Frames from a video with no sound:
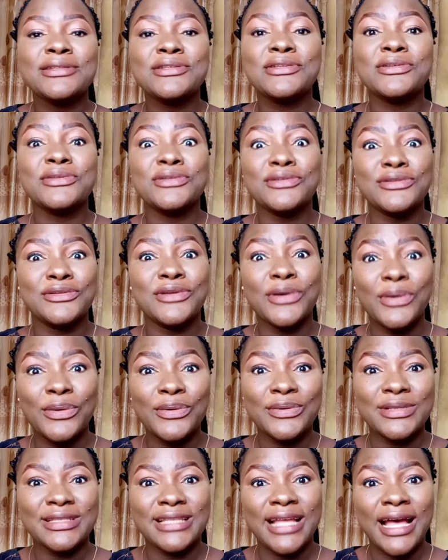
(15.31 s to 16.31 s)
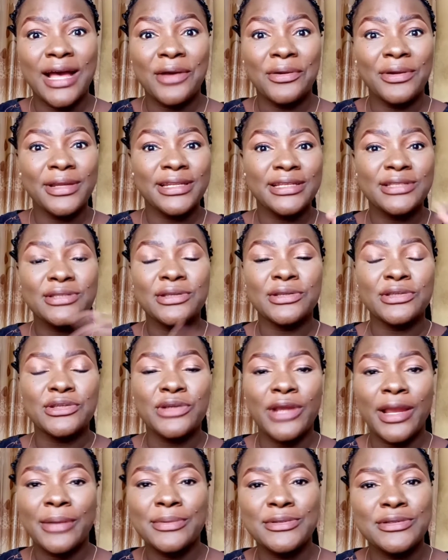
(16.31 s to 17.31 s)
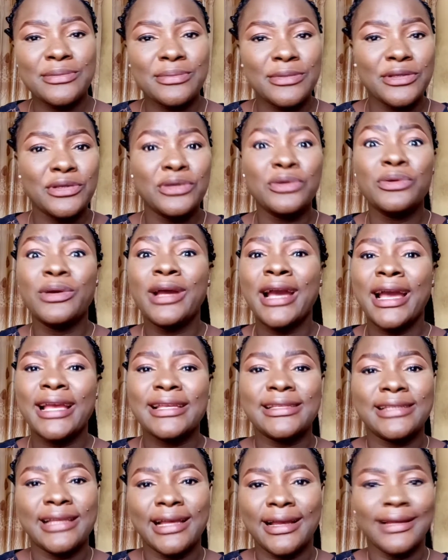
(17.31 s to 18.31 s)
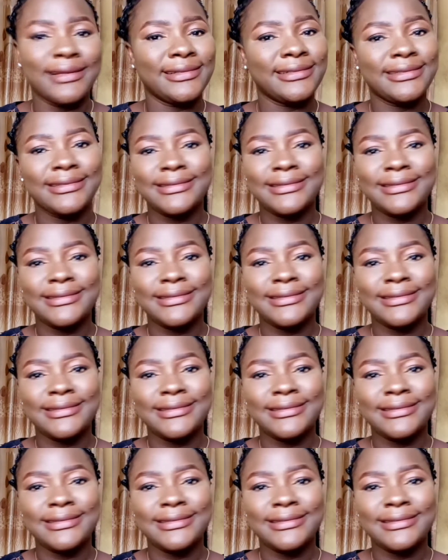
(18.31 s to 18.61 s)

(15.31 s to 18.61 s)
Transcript: to those that already subscribed to me you guys are